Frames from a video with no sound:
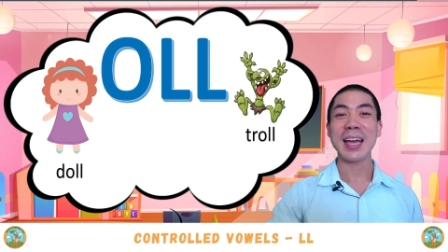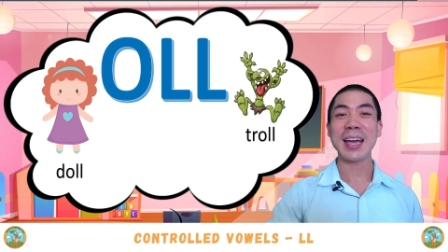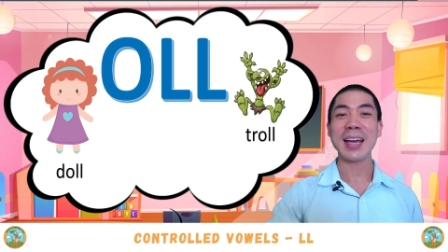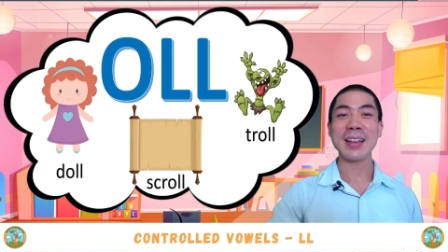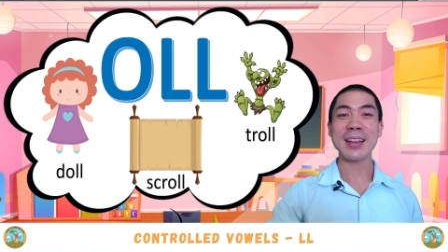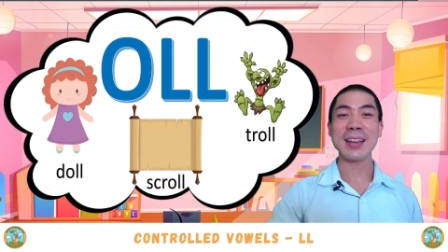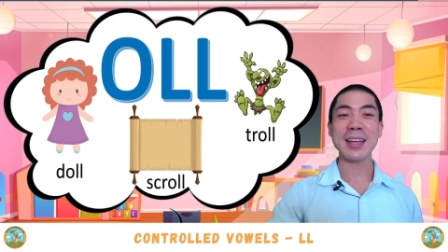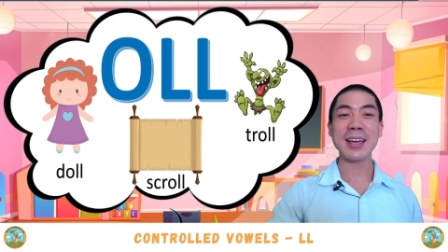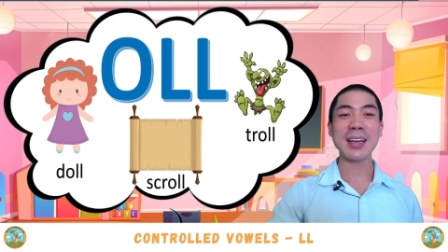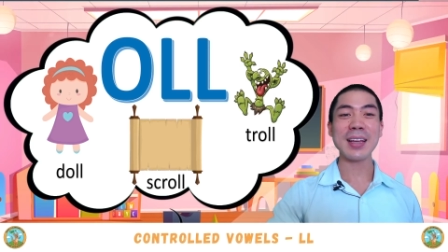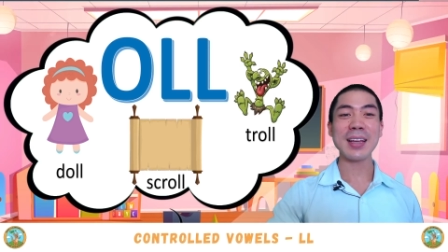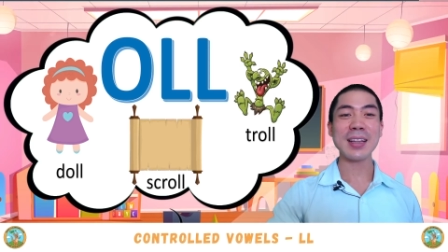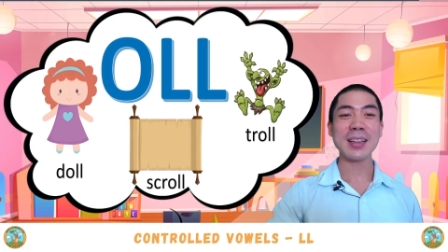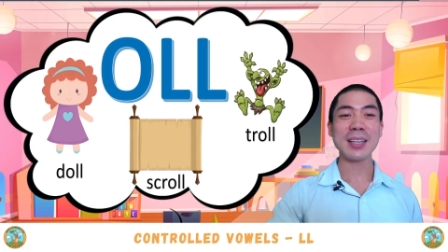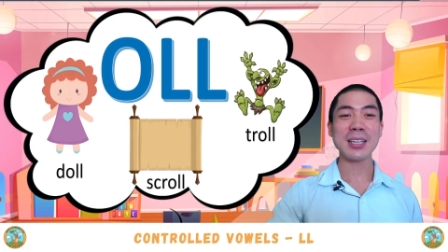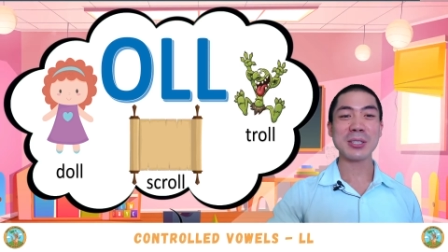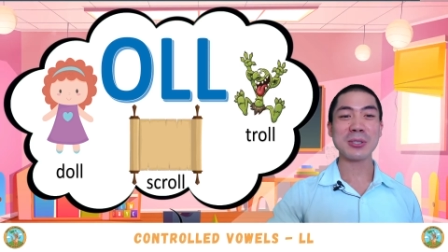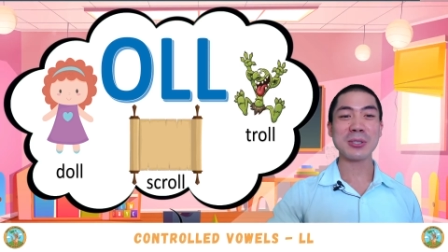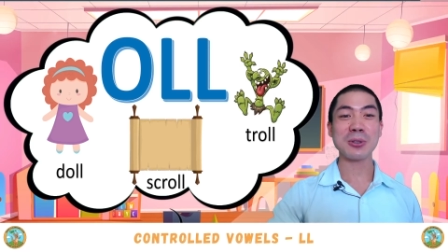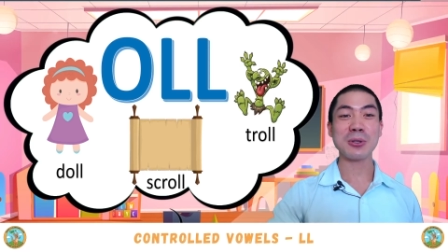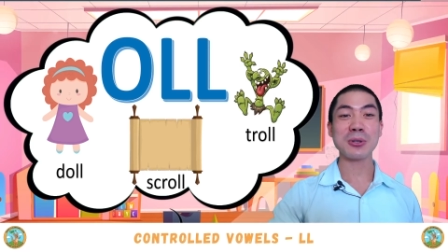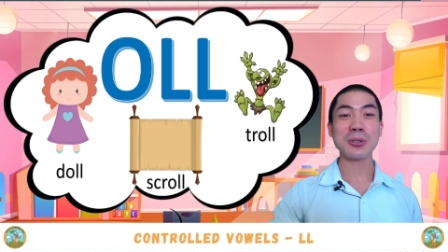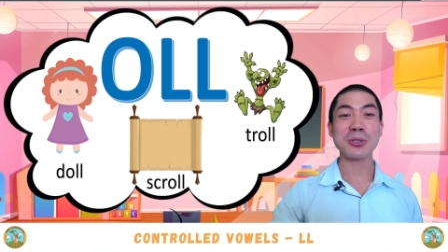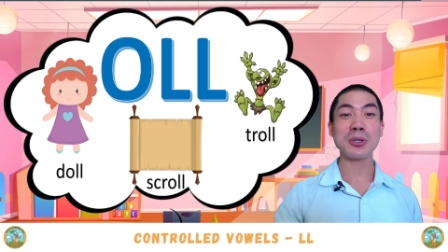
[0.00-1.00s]
And then
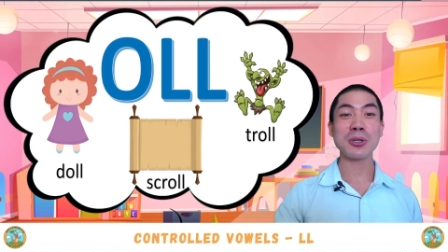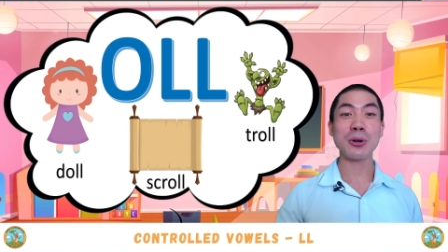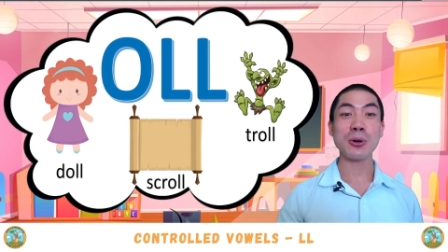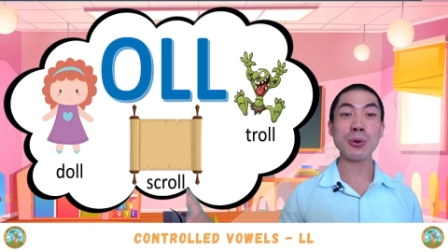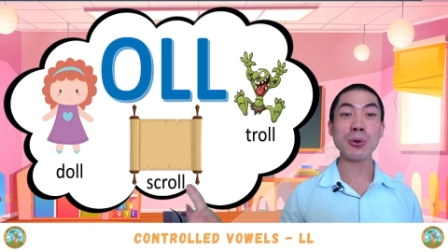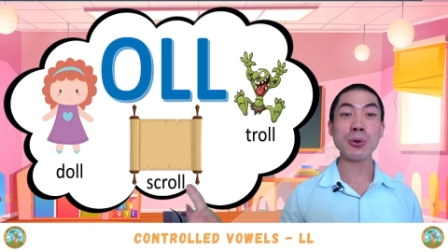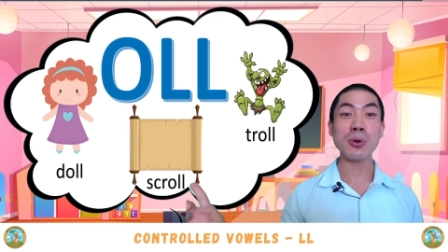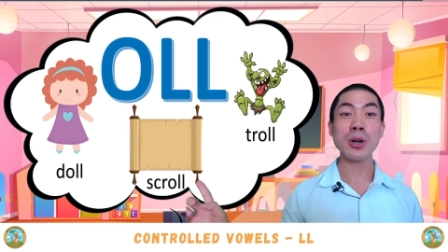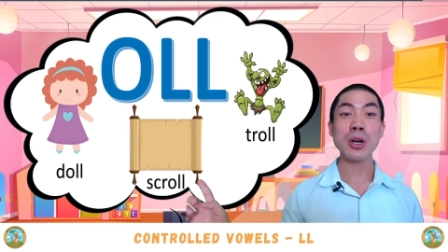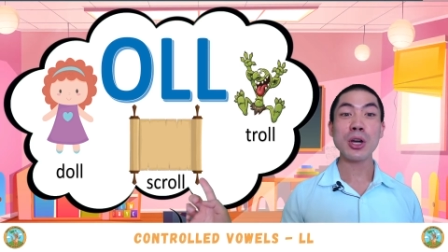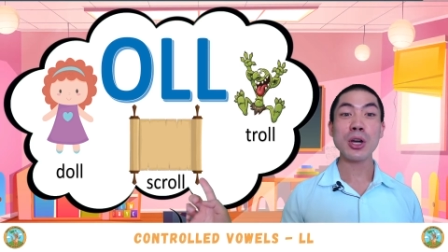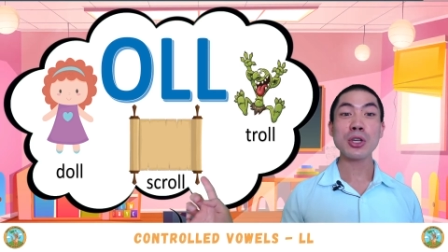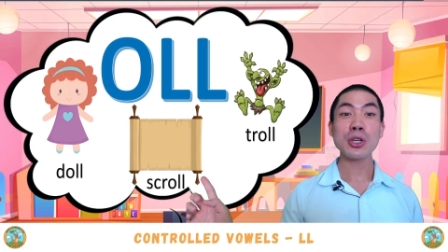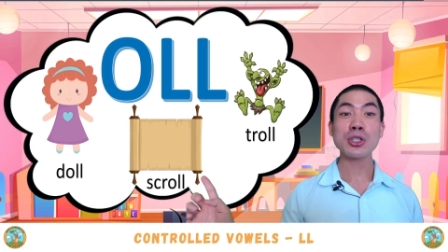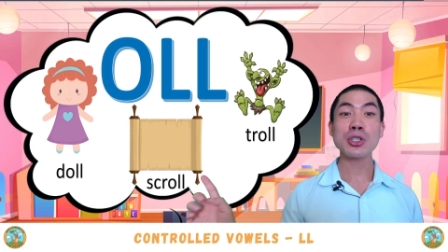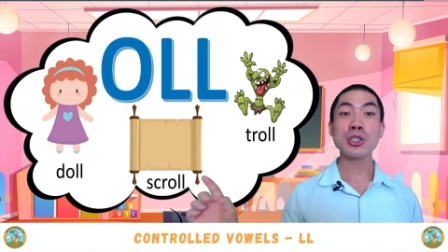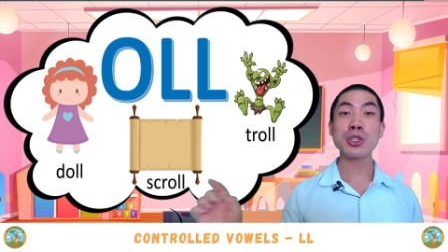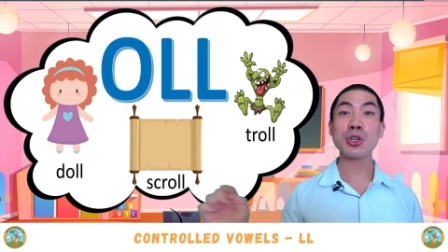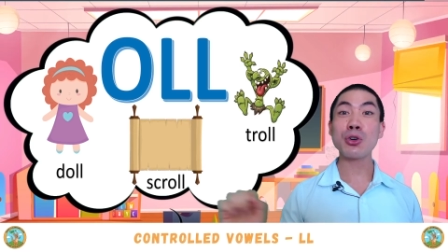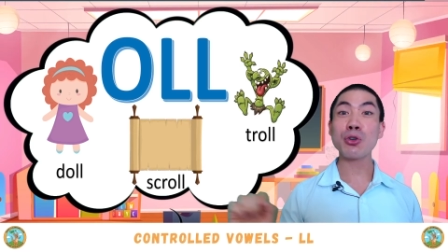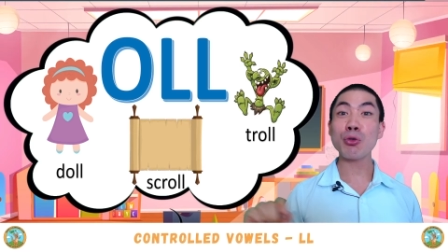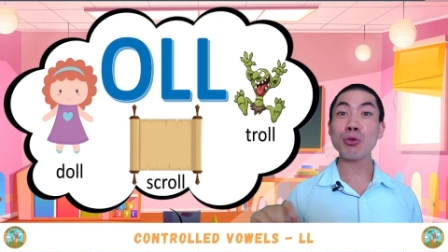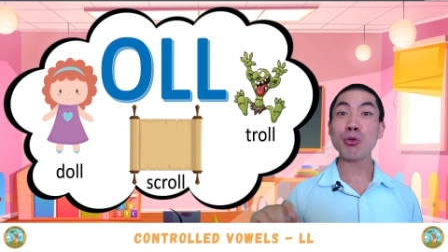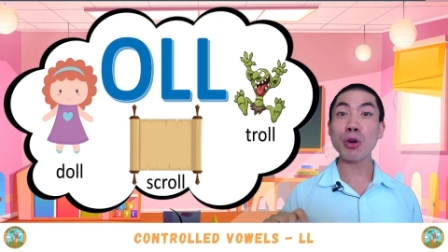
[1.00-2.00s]
there's also
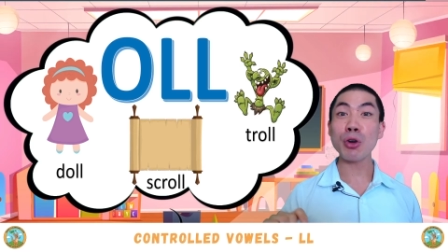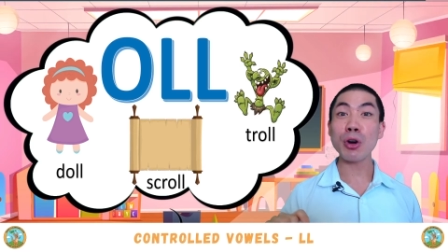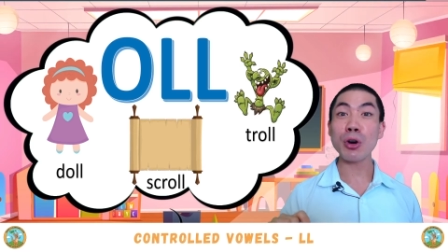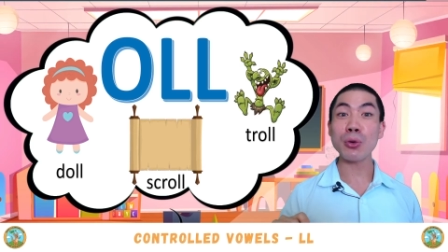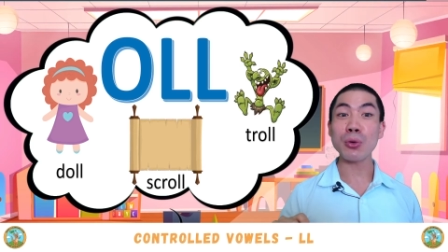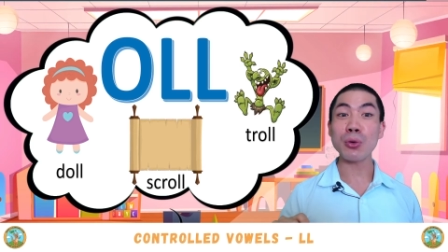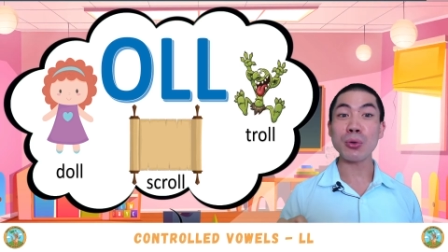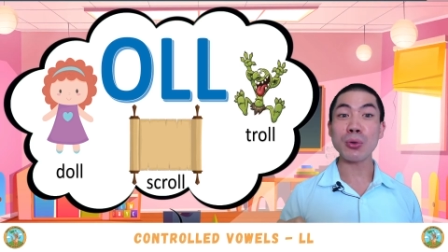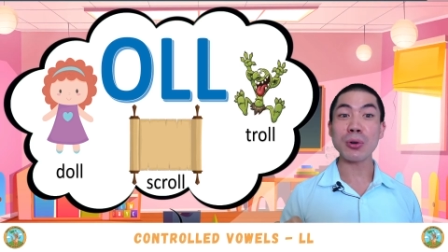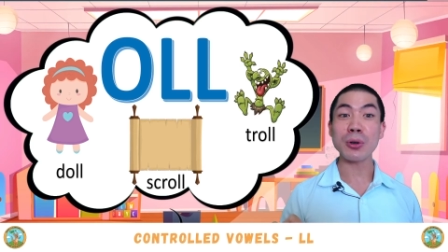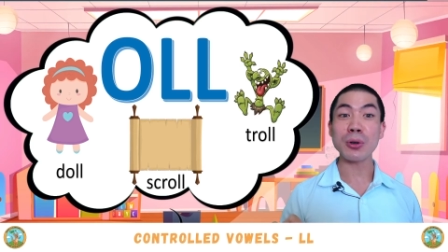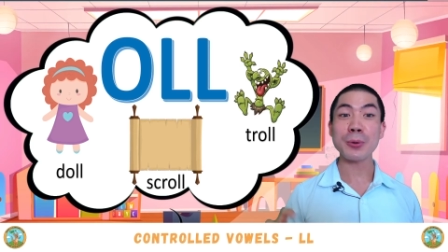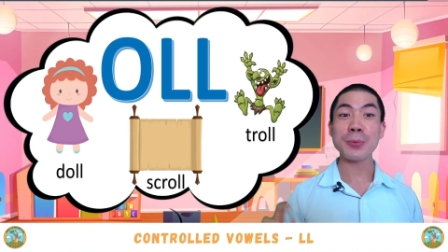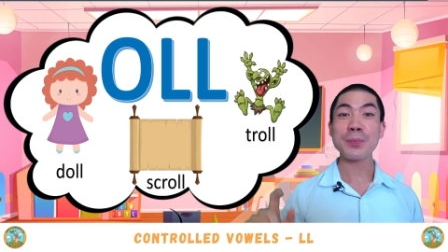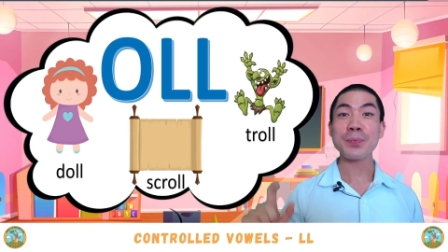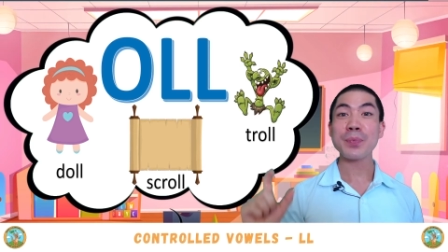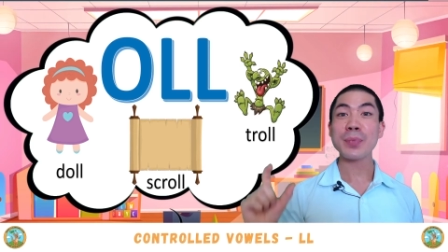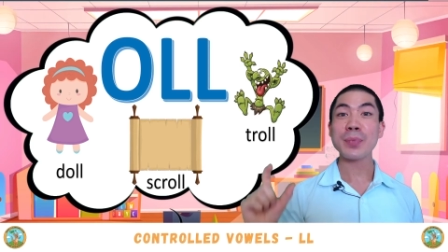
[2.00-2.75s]
scroll,